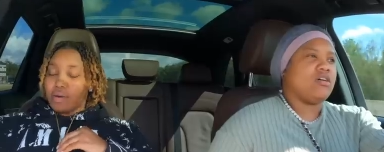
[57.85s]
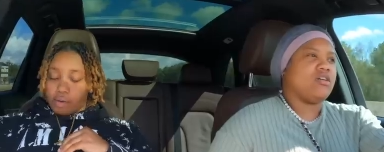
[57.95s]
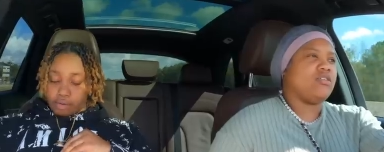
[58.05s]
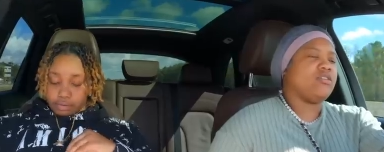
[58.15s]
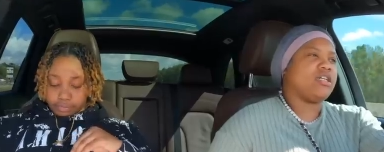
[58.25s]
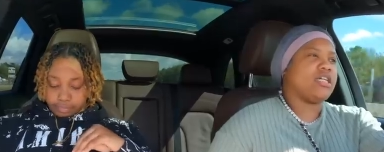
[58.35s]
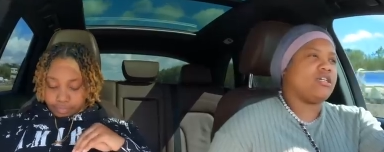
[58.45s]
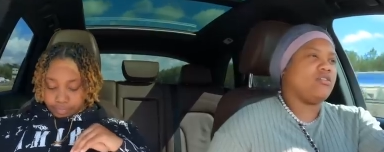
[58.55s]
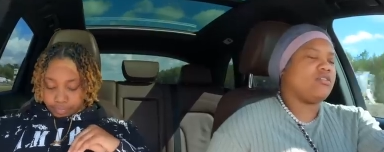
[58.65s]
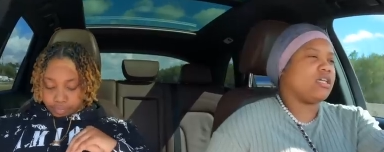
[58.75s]
Speaker 1: Oh, you could get,
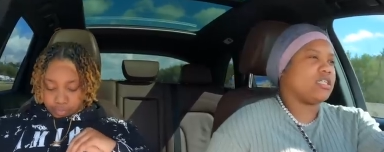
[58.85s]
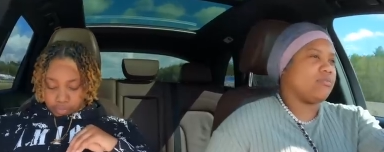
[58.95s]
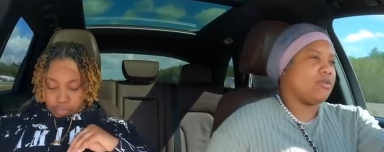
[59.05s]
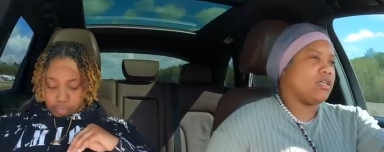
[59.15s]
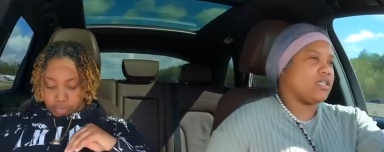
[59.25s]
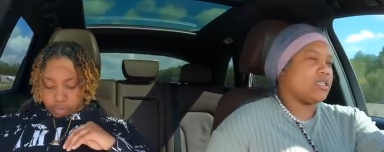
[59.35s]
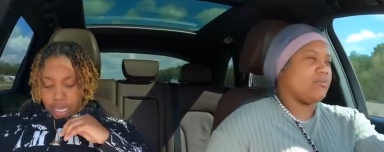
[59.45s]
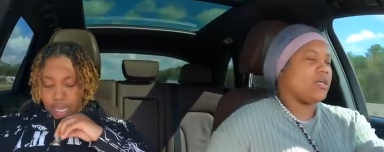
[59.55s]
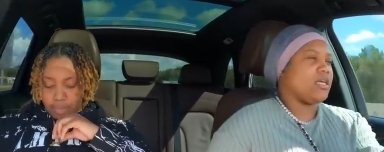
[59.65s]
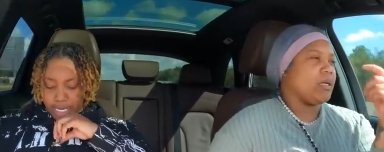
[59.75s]
you could get some nuggets.
Speaker 2: No,
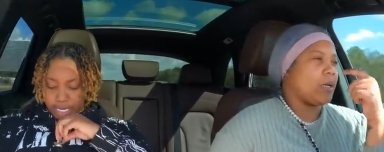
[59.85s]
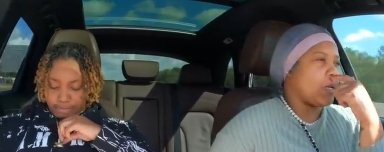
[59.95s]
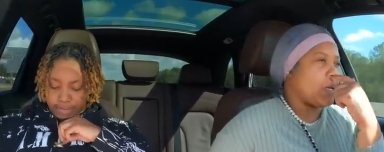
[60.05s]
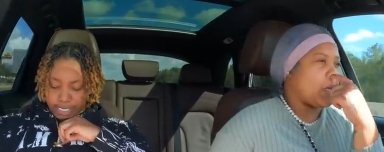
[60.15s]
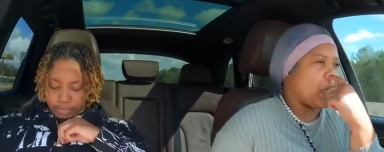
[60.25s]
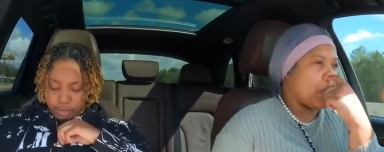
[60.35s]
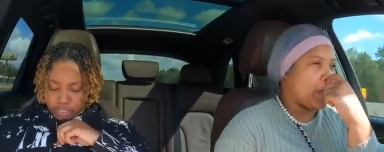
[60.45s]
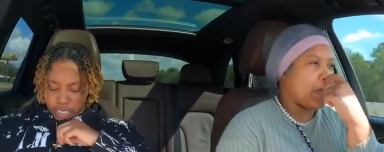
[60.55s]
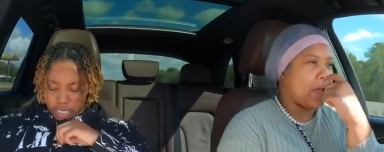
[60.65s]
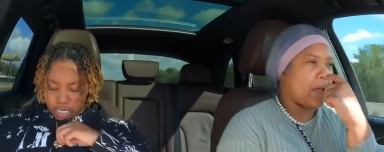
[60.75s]
I'm gonna get, get the fish, but I'm
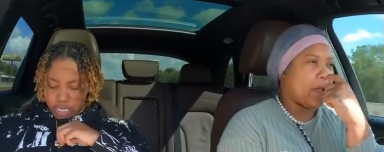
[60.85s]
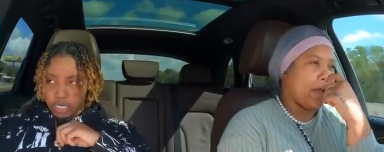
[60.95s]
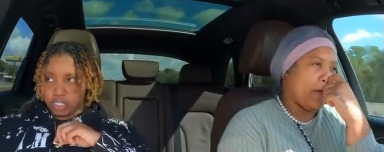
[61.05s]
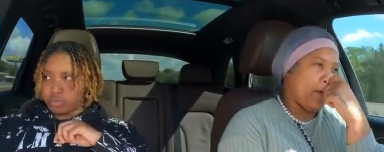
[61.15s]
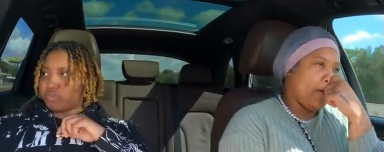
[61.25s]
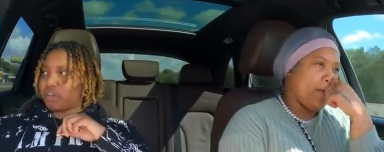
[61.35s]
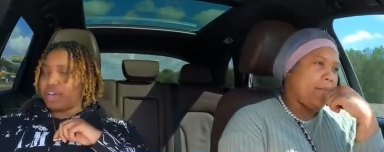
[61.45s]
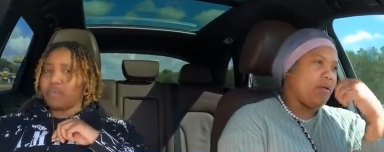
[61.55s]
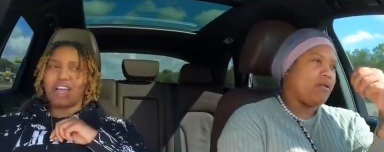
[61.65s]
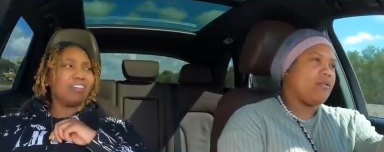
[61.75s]
saying that the nuggets be
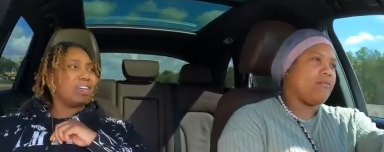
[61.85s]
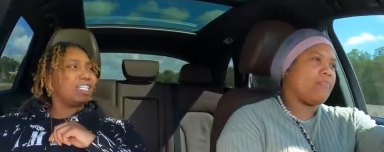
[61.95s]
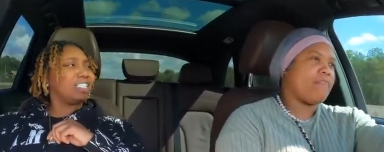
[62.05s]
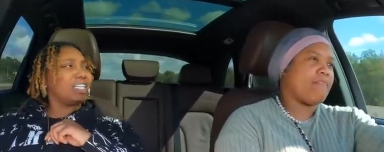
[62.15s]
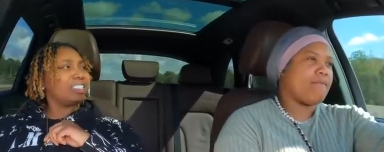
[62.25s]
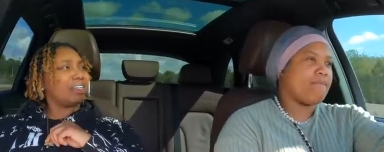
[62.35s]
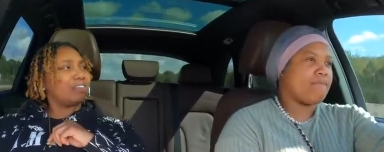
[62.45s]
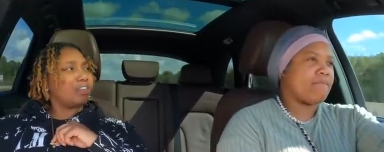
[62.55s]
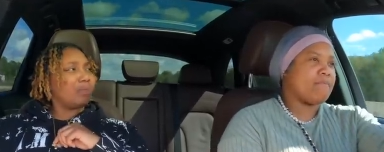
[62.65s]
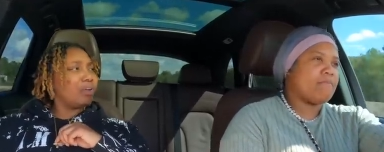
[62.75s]
fire. Why you don't get the chicken sandwich
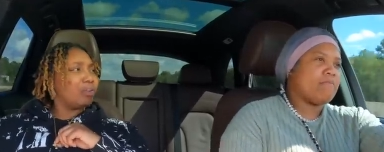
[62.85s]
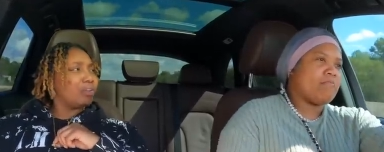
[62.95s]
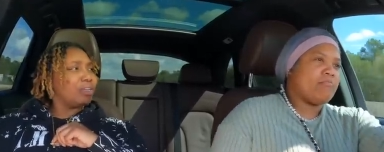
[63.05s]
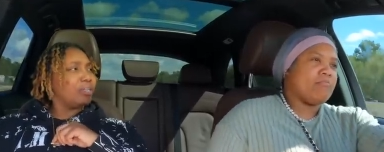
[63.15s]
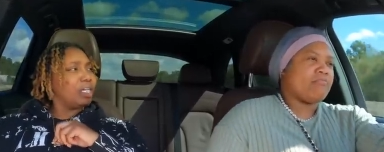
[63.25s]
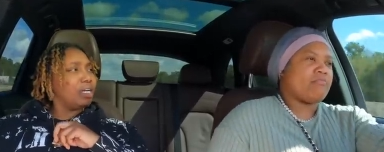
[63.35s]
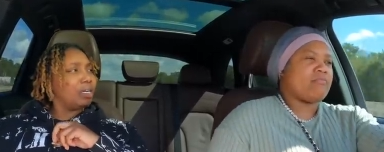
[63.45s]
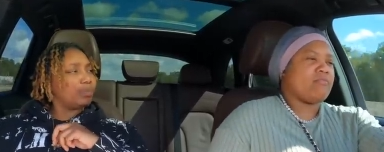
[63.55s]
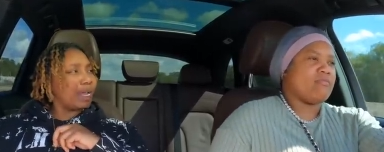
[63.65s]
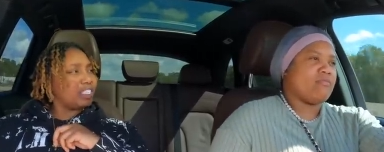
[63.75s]
no more? The, the uh,
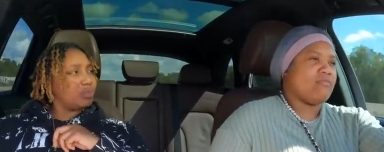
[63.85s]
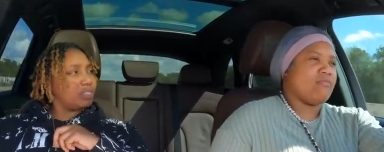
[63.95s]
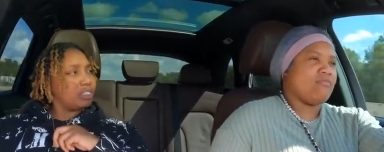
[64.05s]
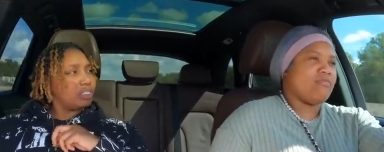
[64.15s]
spicy one?